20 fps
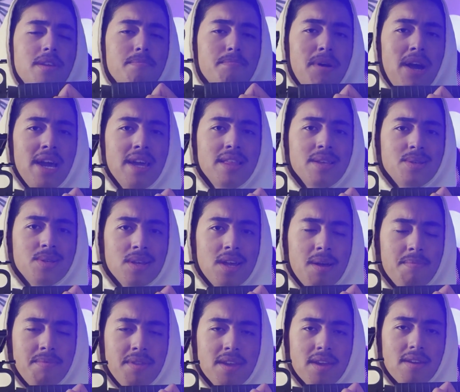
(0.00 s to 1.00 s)
you buy this
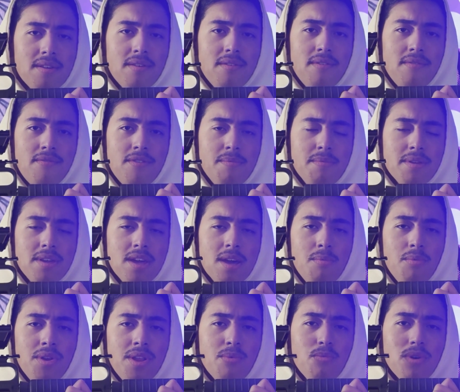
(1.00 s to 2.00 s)
optic from the
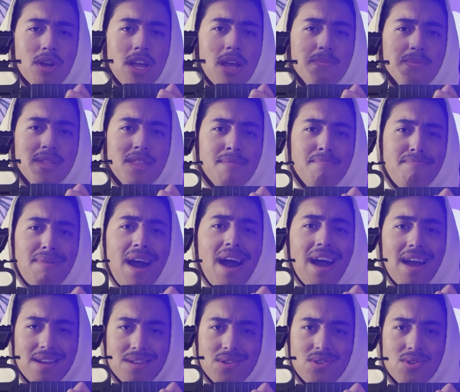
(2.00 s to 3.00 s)
company? What comes in the
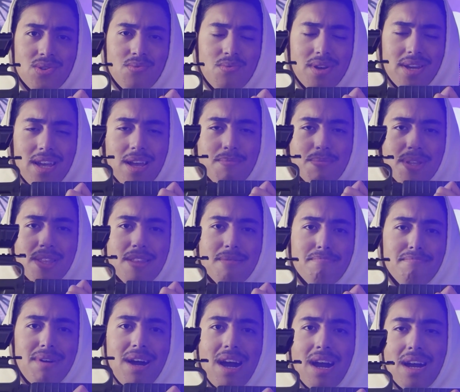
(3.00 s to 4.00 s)
box? What comes in the
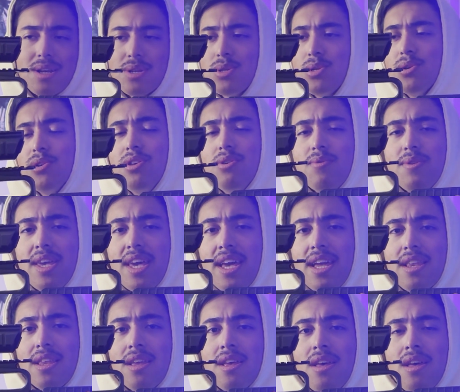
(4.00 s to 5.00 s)
box? So you
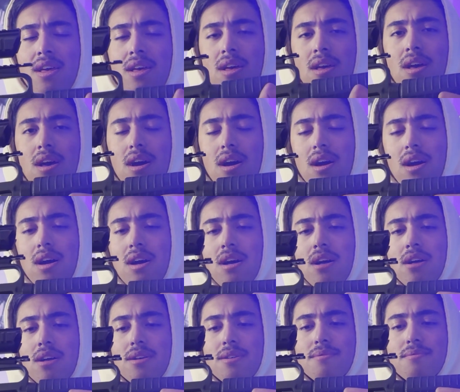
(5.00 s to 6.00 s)
get
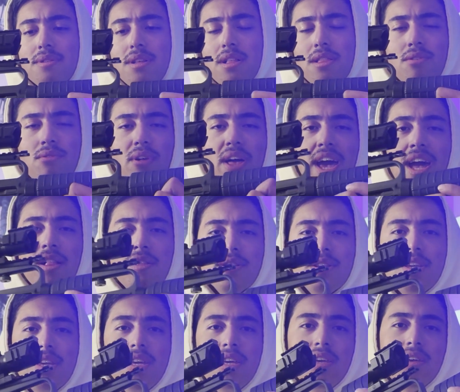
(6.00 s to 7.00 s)
a little Allen
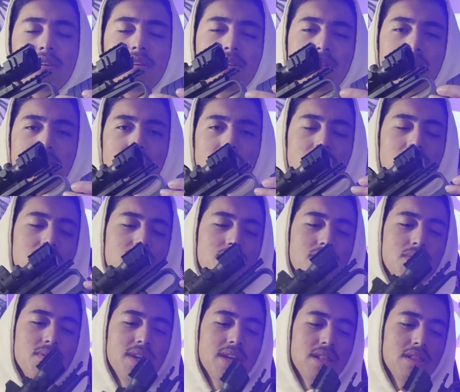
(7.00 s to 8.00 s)
key. You know,
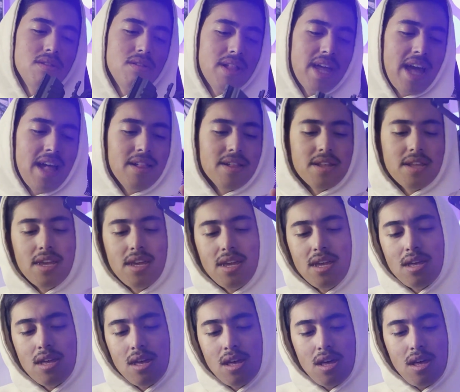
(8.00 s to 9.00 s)
you get a little Allen
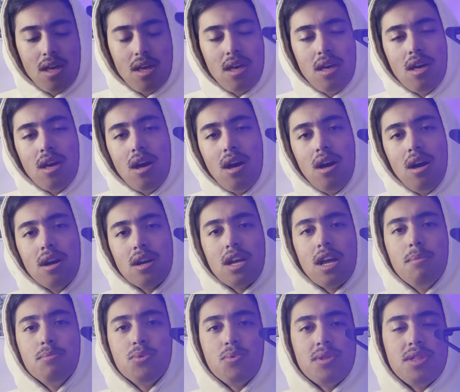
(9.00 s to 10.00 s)
key.
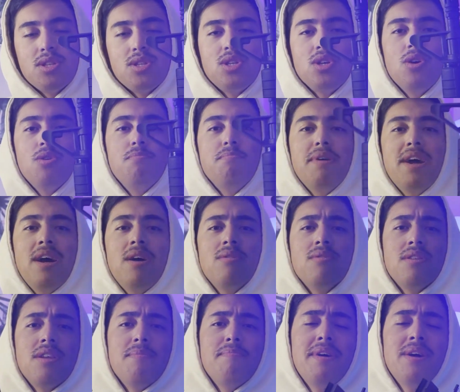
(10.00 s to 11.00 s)
Comes with its own
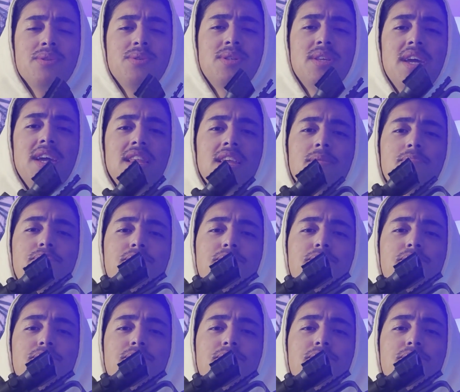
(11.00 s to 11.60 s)
mount. It mounts to any